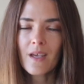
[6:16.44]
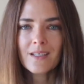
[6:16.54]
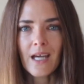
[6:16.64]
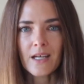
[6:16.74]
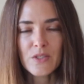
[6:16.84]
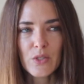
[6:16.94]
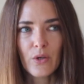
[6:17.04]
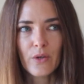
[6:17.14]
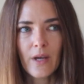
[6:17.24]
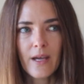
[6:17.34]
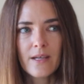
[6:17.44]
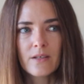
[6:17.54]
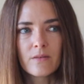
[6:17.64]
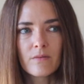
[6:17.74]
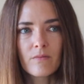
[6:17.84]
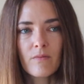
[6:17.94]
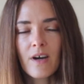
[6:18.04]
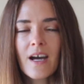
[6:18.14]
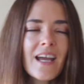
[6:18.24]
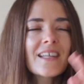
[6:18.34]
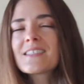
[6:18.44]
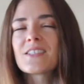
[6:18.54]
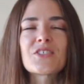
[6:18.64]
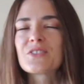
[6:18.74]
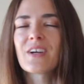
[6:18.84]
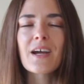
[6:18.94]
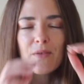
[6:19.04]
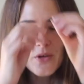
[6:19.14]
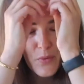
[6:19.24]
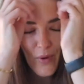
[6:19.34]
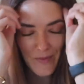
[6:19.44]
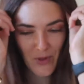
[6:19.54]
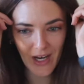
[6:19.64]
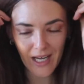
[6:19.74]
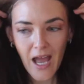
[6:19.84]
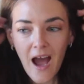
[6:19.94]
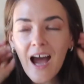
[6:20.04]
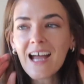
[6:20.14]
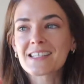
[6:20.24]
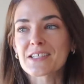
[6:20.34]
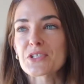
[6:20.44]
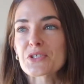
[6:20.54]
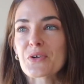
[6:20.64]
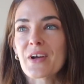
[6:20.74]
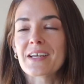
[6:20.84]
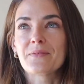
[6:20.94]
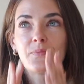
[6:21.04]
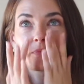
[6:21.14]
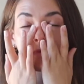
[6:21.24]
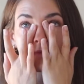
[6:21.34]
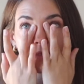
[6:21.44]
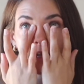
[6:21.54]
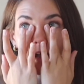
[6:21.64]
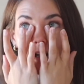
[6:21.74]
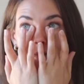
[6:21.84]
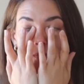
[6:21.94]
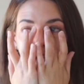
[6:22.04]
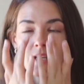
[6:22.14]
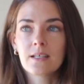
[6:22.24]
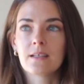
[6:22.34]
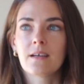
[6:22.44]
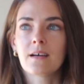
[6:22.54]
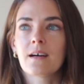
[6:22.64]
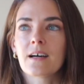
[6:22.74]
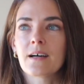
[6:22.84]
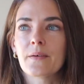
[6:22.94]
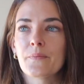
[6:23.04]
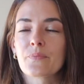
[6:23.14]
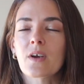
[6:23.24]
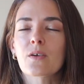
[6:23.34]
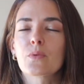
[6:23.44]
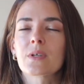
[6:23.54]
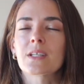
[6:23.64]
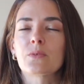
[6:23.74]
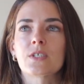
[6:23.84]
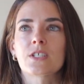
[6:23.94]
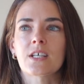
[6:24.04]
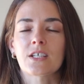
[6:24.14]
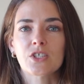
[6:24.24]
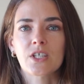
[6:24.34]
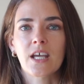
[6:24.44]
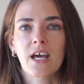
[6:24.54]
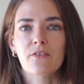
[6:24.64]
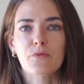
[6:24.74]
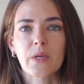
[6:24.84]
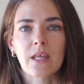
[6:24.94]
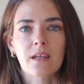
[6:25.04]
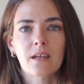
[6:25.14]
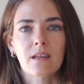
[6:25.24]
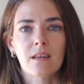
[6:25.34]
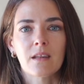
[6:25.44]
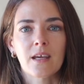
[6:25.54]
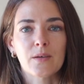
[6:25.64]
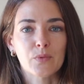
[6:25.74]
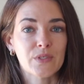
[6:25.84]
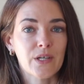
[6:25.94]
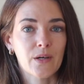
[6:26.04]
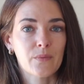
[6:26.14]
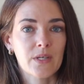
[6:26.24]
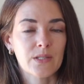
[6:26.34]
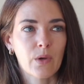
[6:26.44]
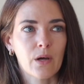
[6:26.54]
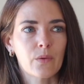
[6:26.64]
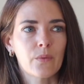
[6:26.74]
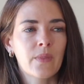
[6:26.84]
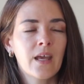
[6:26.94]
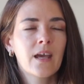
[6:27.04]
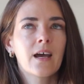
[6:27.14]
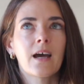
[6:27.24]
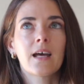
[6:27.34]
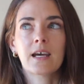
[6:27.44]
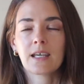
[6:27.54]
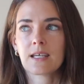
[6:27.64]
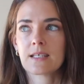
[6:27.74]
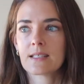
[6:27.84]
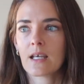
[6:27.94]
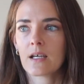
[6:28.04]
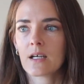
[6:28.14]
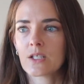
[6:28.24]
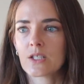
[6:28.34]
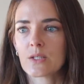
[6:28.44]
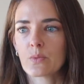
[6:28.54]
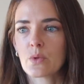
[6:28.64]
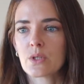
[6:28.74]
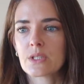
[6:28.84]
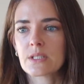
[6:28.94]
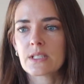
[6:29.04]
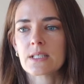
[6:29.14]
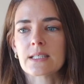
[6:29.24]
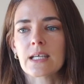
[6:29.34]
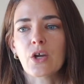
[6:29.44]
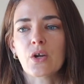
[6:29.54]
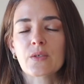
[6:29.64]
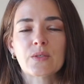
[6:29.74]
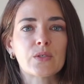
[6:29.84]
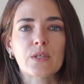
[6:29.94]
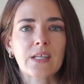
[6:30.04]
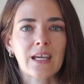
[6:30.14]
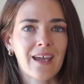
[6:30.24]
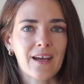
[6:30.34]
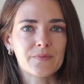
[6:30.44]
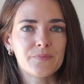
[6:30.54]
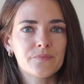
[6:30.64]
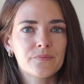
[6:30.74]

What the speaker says: Yeah, so I had such a great, I don't know why I'm crying. I had such a great time, and I really wish that she had been able to come as well. And I guess like I just want to see her as soon as I can,